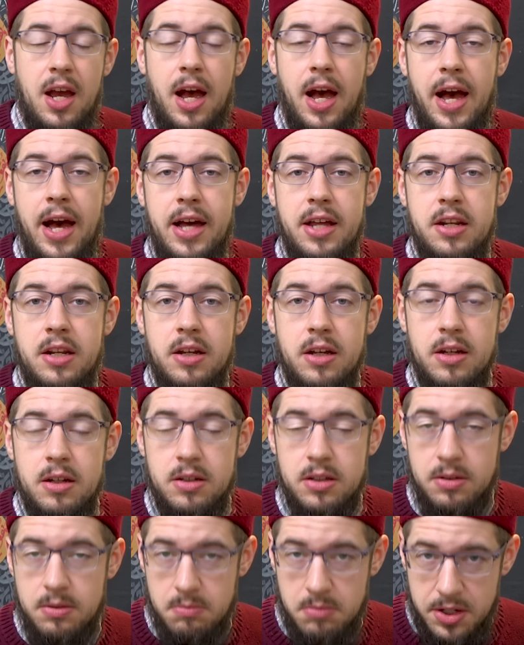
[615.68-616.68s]
and
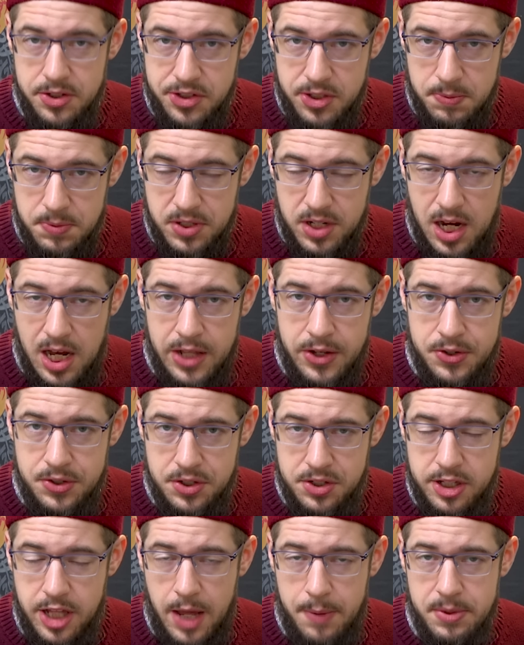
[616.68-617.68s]
Muslim scholars,
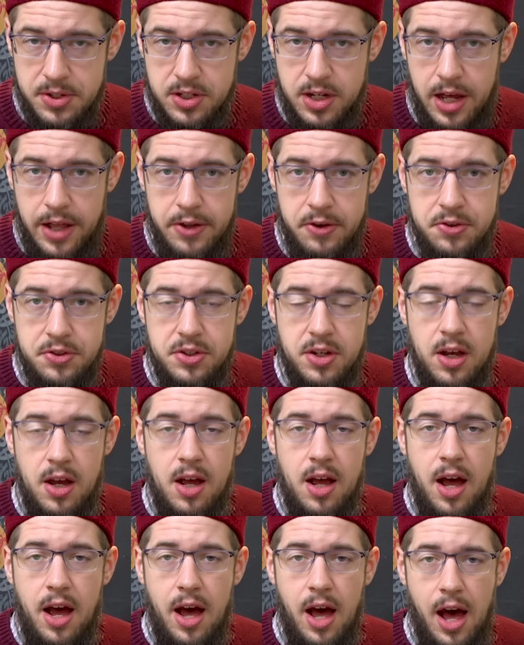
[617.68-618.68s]
Islamic scholars,
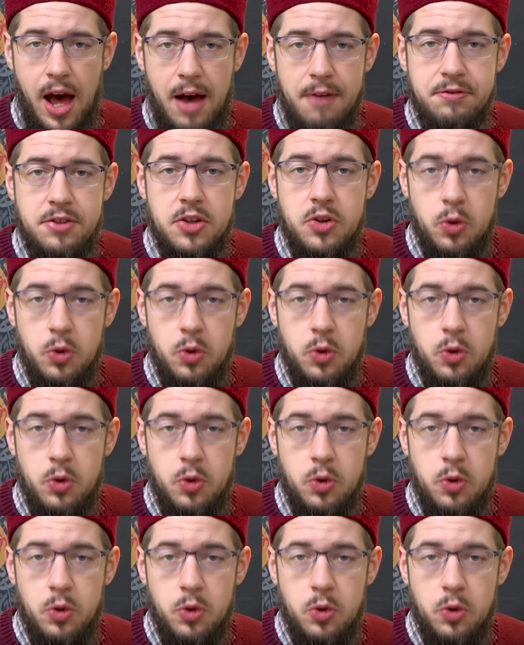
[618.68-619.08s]
have to